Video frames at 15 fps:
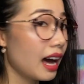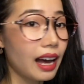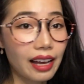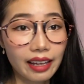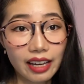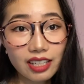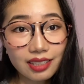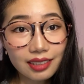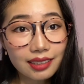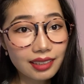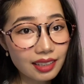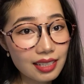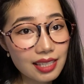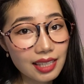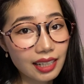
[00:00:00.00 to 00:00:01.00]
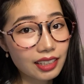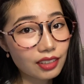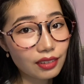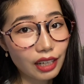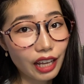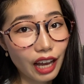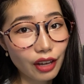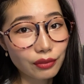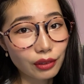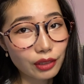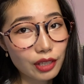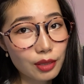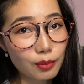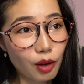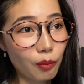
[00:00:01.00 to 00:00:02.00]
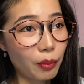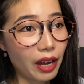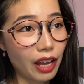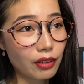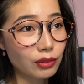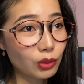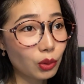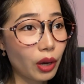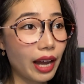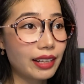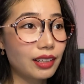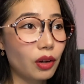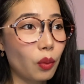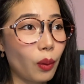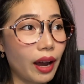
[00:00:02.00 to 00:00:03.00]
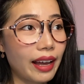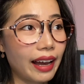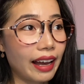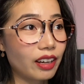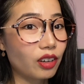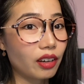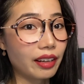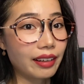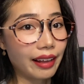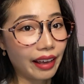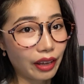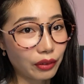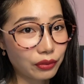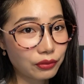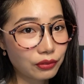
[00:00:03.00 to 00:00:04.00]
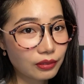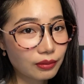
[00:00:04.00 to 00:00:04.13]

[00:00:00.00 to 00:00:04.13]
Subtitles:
I actually did study really hard for this mod, but I have no idea why I got an F.